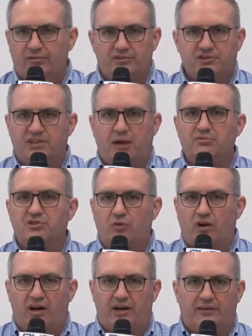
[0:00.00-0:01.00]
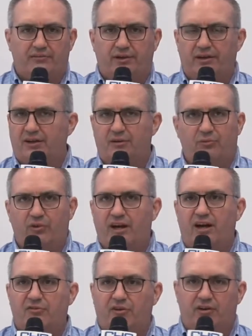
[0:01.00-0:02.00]
step squad,
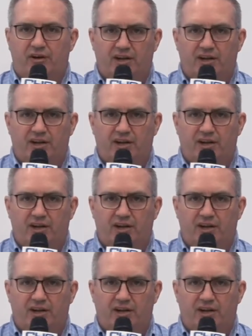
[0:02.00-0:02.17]
whatever.